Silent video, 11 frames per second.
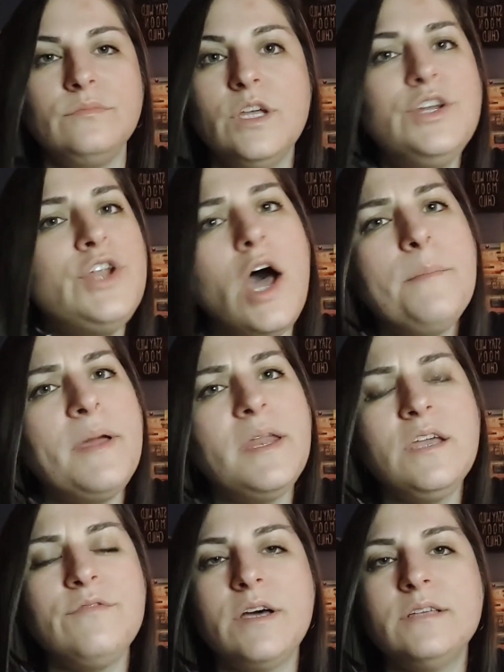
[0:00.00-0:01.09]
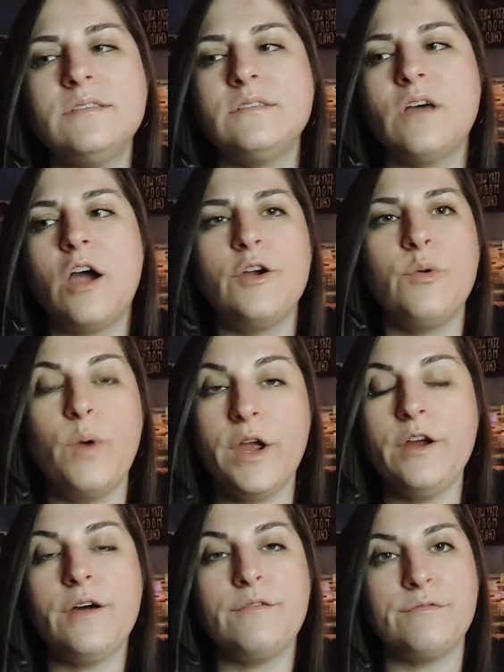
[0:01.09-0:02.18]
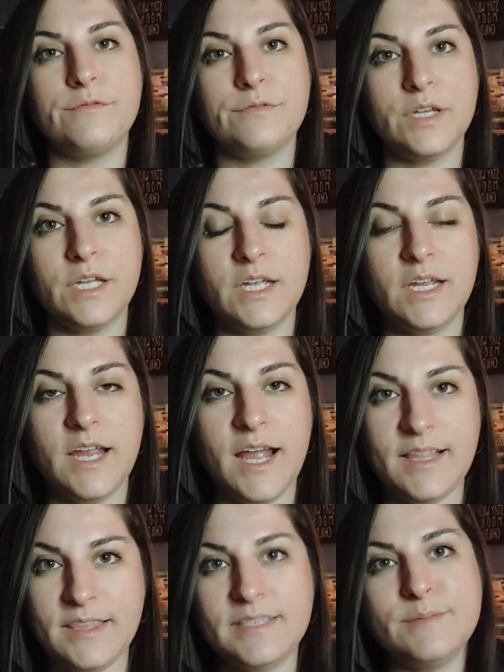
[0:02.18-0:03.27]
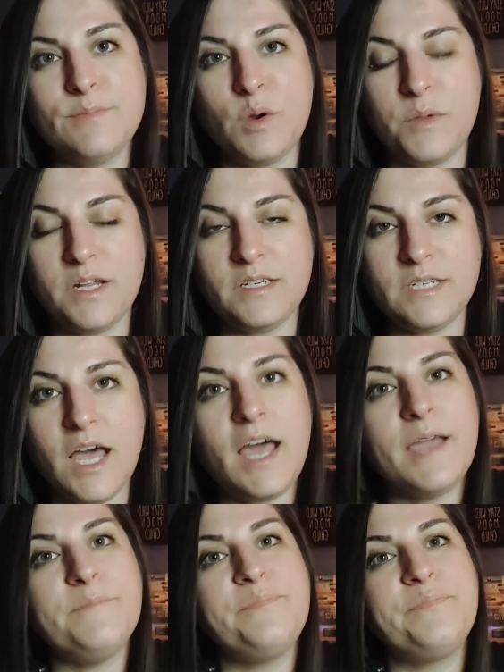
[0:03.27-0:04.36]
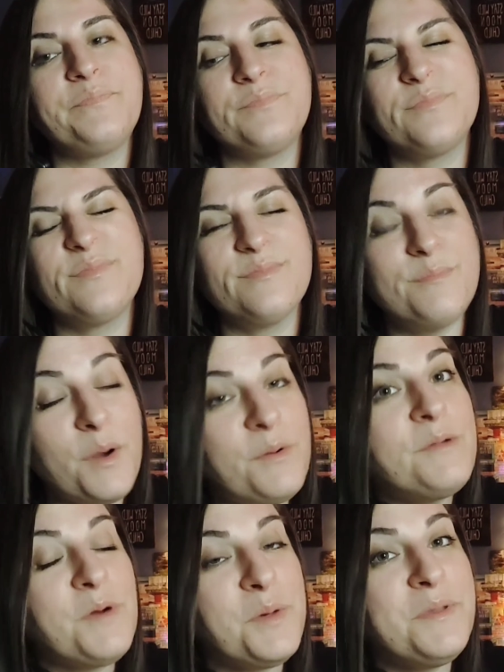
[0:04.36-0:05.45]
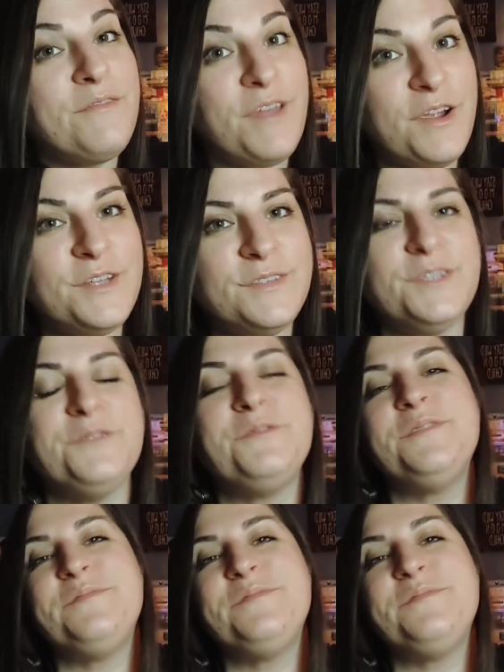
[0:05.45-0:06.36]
not many of us are aware of at this moment in time, but we will be very soon.